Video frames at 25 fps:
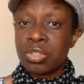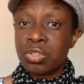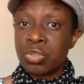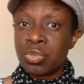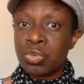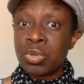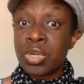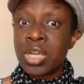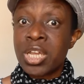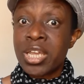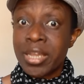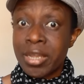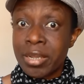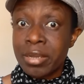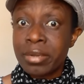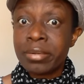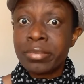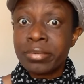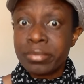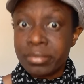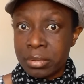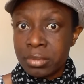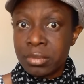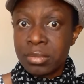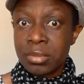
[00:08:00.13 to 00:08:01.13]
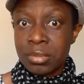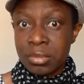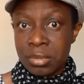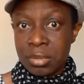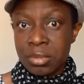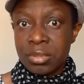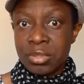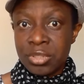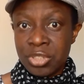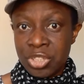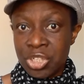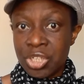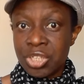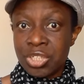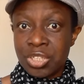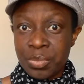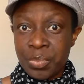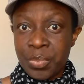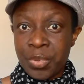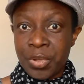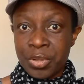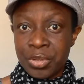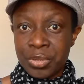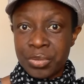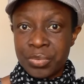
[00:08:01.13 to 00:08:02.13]
to kill
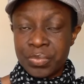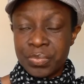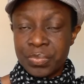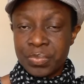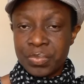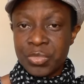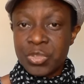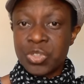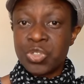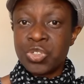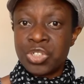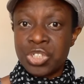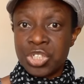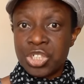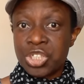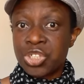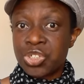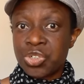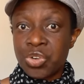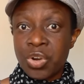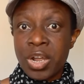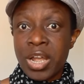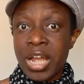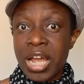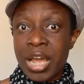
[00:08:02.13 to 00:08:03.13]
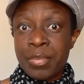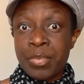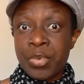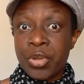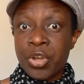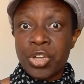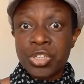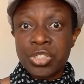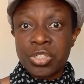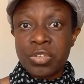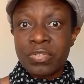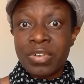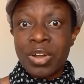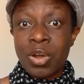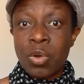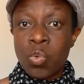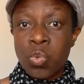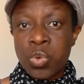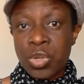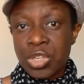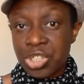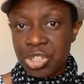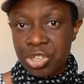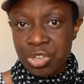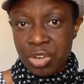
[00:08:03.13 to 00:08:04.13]
Jezebel to destroy her because of her
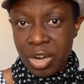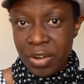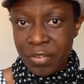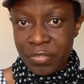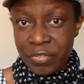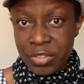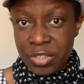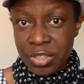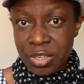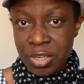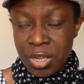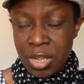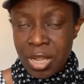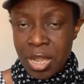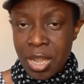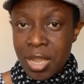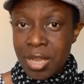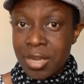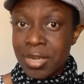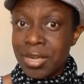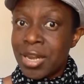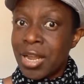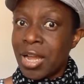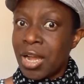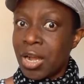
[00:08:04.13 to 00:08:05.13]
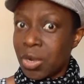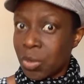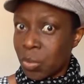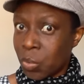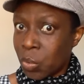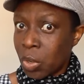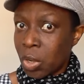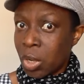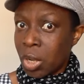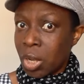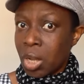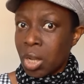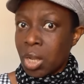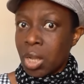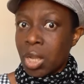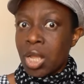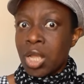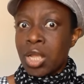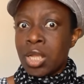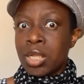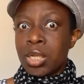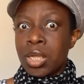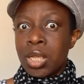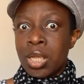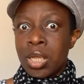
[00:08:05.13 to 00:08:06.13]
witchcraft. Now,
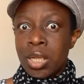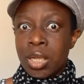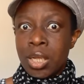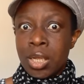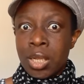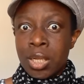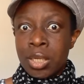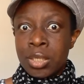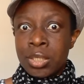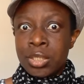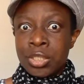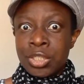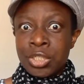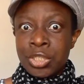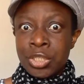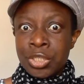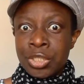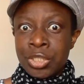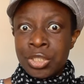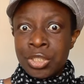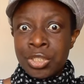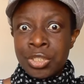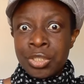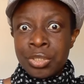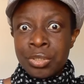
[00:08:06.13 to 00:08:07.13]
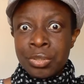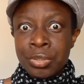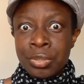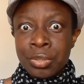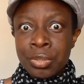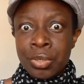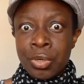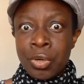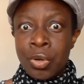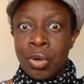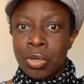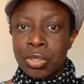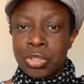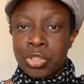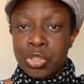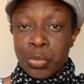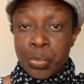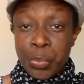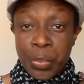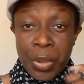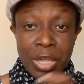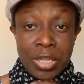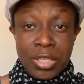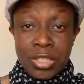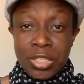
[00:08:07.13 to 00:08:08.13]
Eh, eh, eh, did did you go to
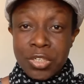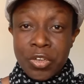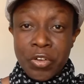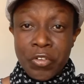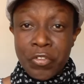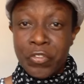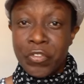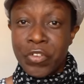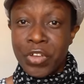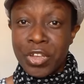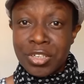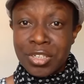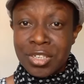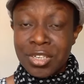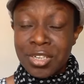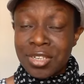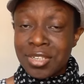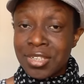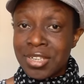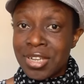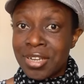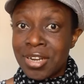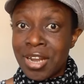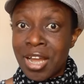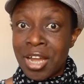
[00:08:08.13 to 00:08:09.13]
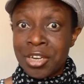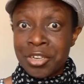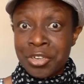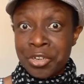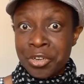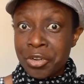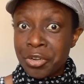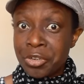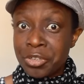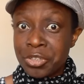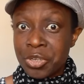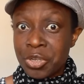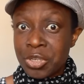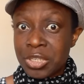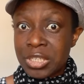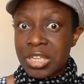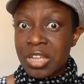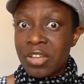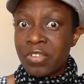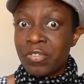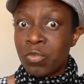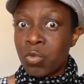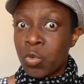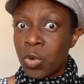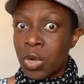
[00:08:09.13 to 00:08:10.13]
paint your faces and adorn
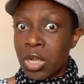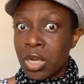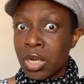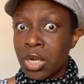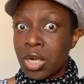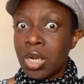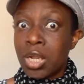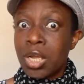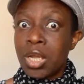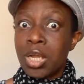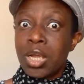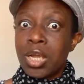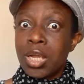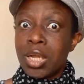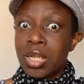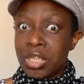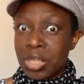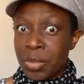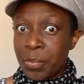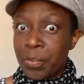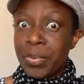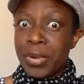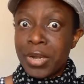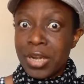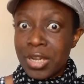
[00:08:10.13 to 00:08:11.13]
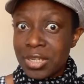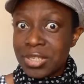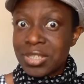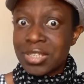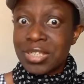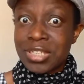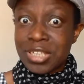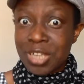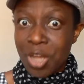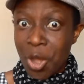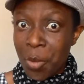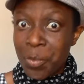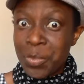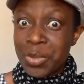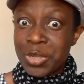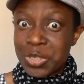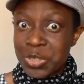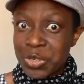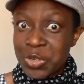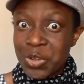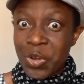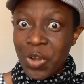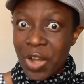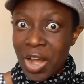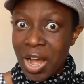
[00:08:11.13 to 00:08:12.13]
yourself when the police is coming to
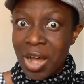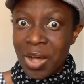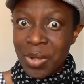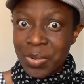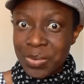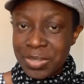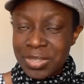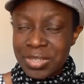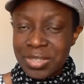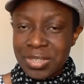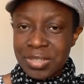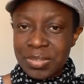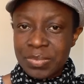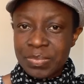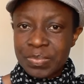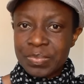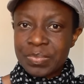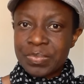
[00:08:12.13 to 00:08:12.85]
your house?